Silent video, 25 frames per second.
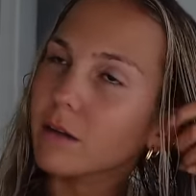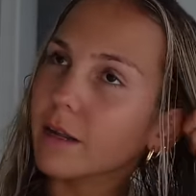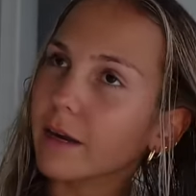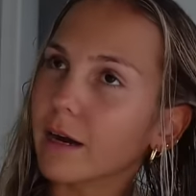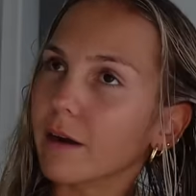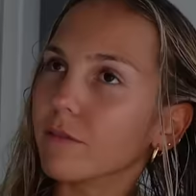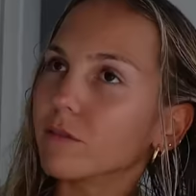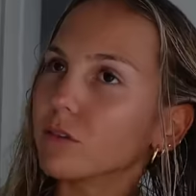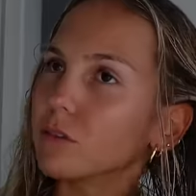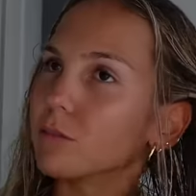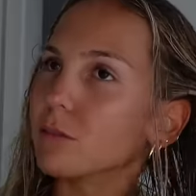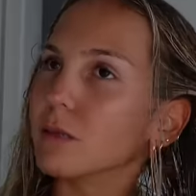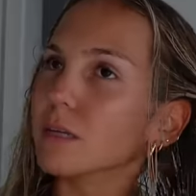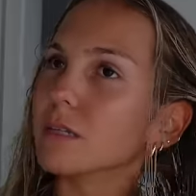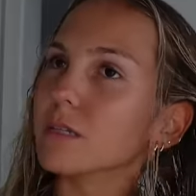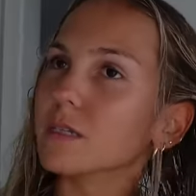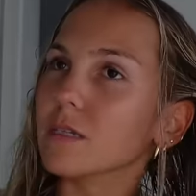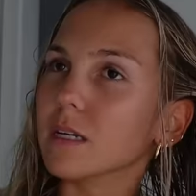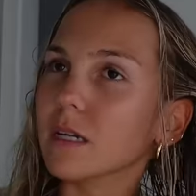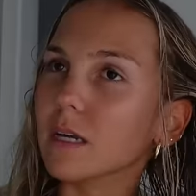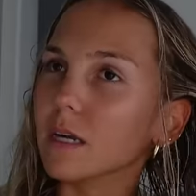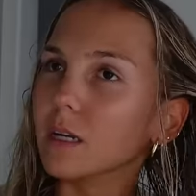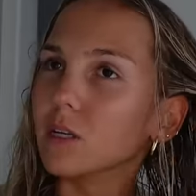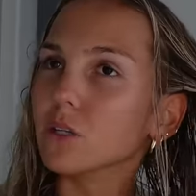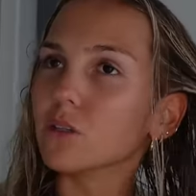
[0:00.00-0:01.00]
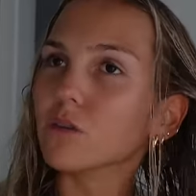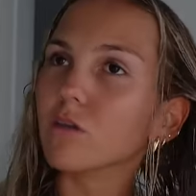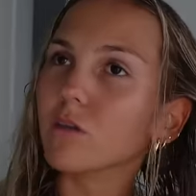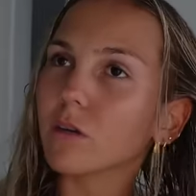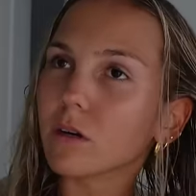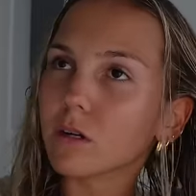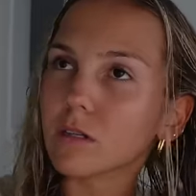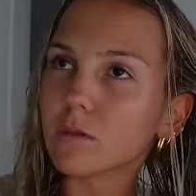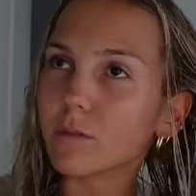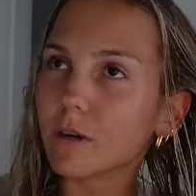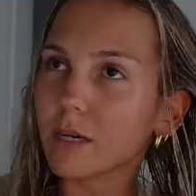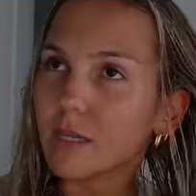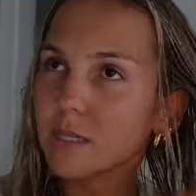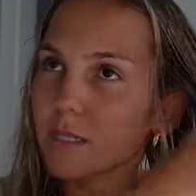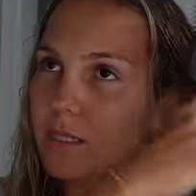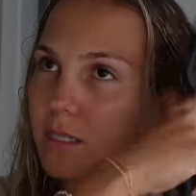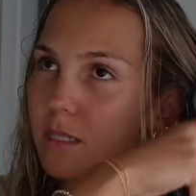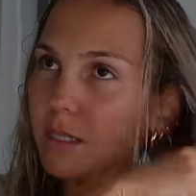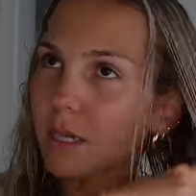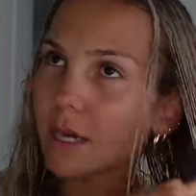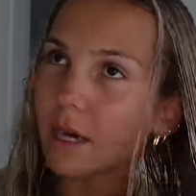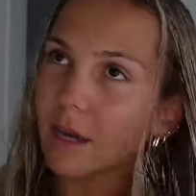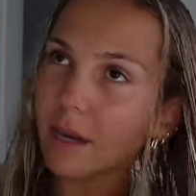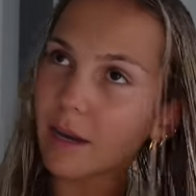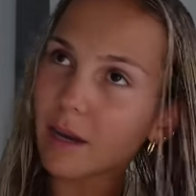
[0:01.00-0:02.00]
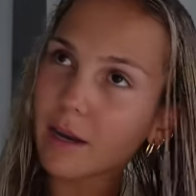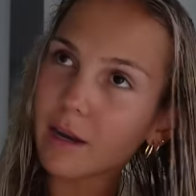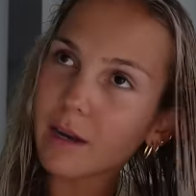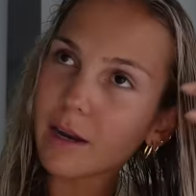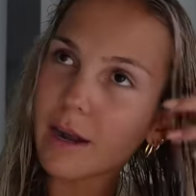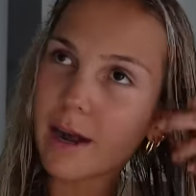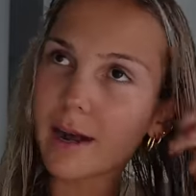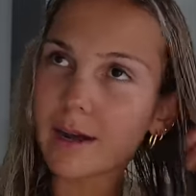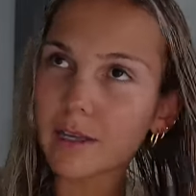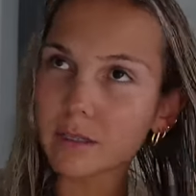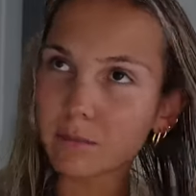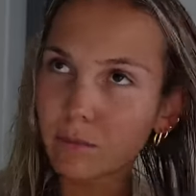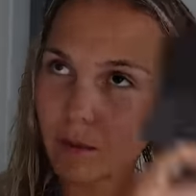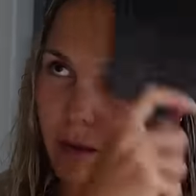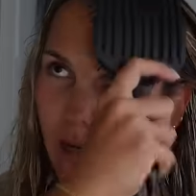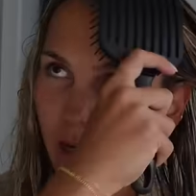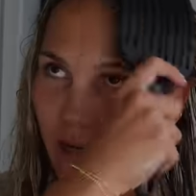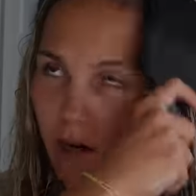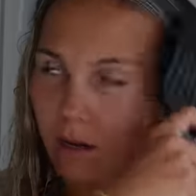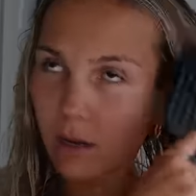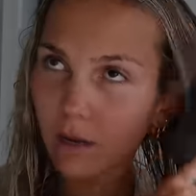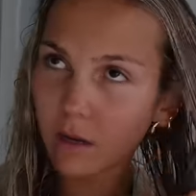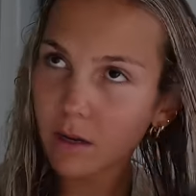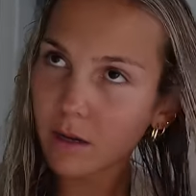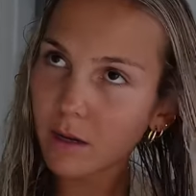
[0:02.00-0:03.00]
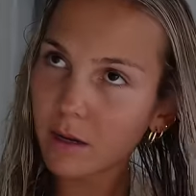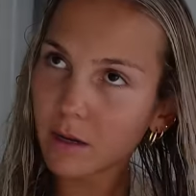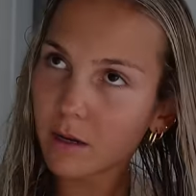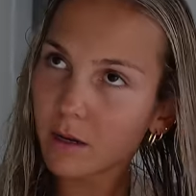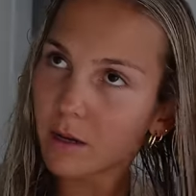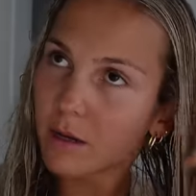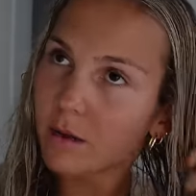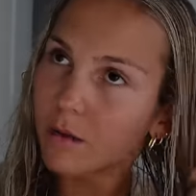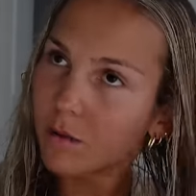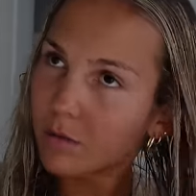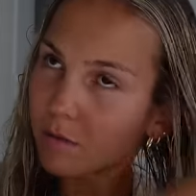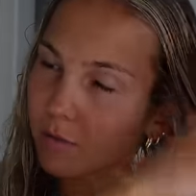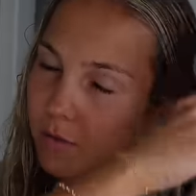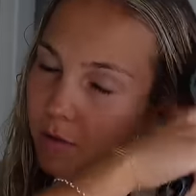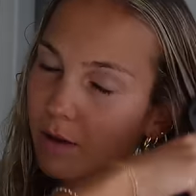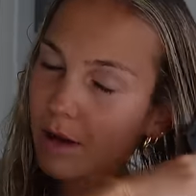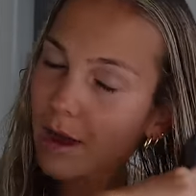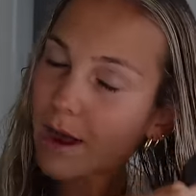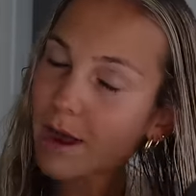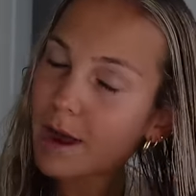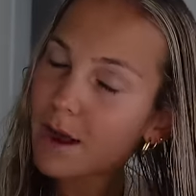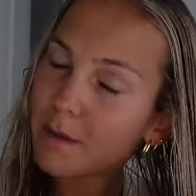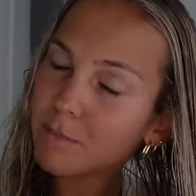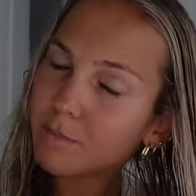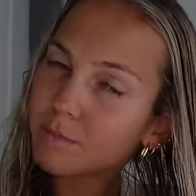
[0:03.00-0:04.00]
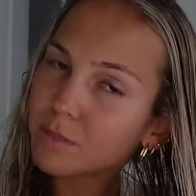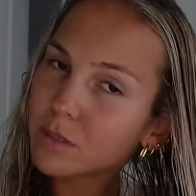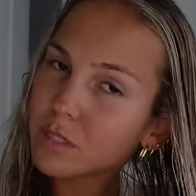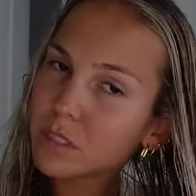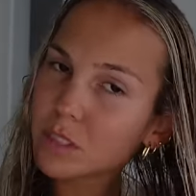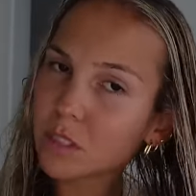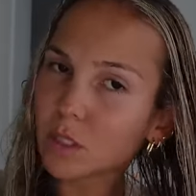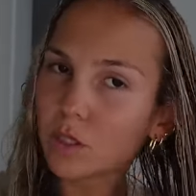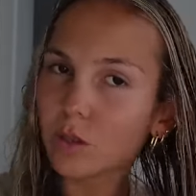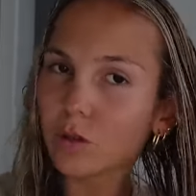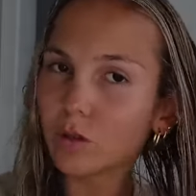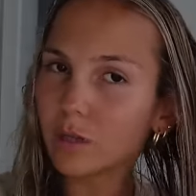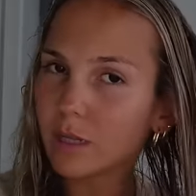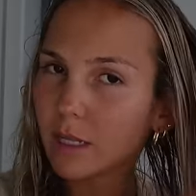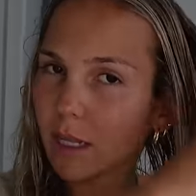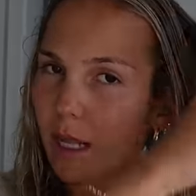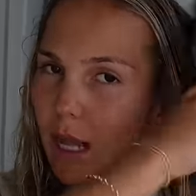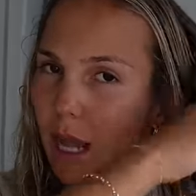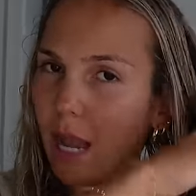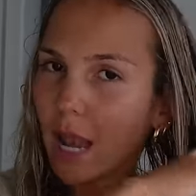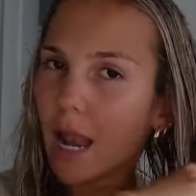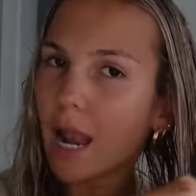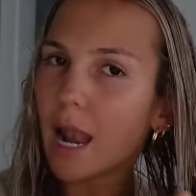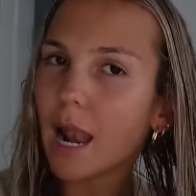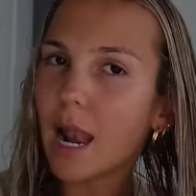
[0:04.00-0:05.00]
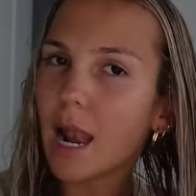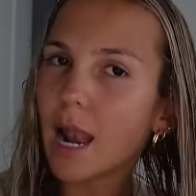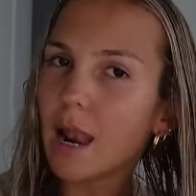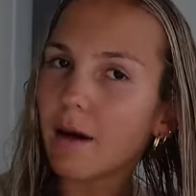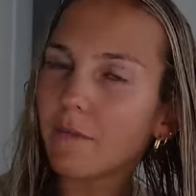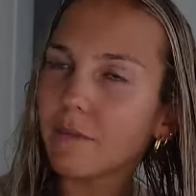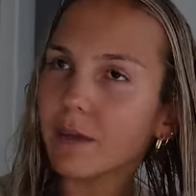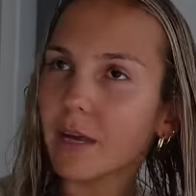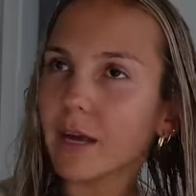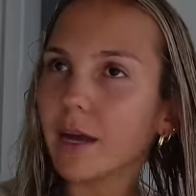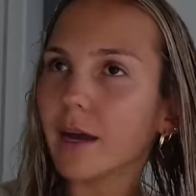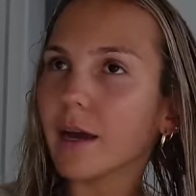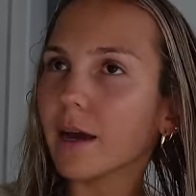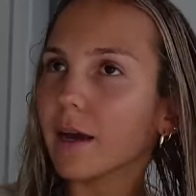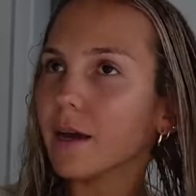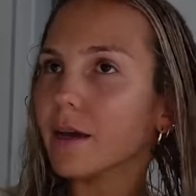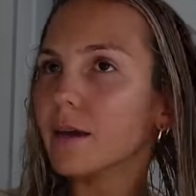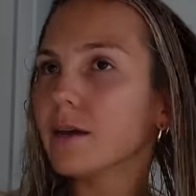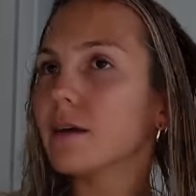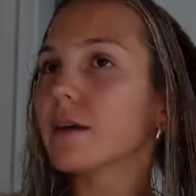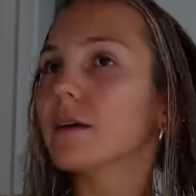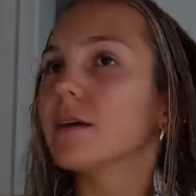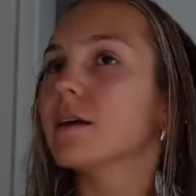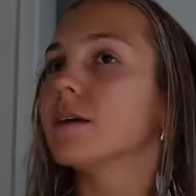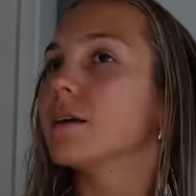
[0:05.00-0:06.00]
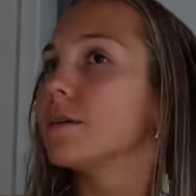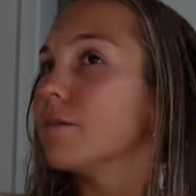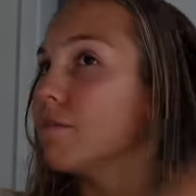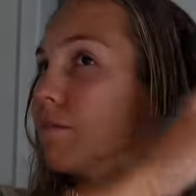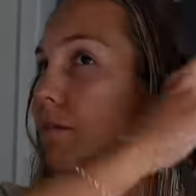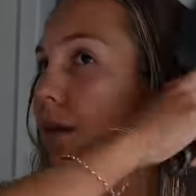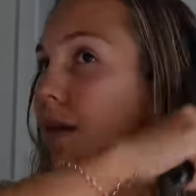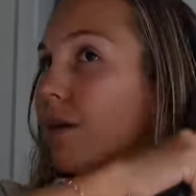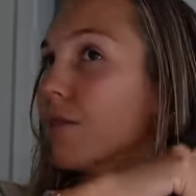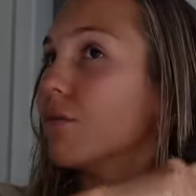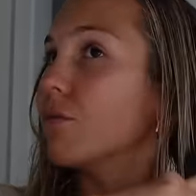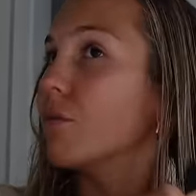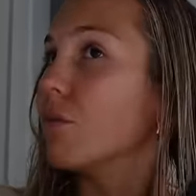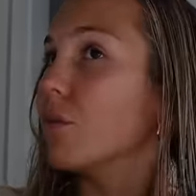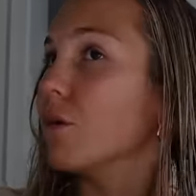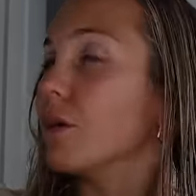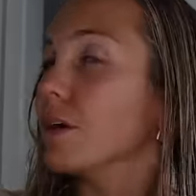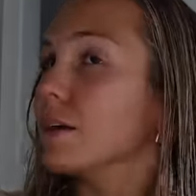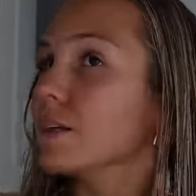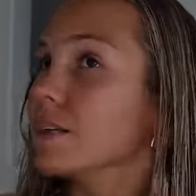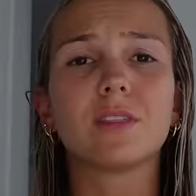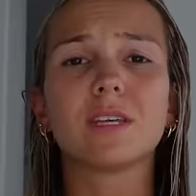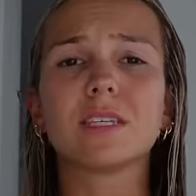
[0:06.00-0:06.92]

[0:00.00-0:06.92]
Like I've just been sticking to it because my skin has been absolutely loving me for it.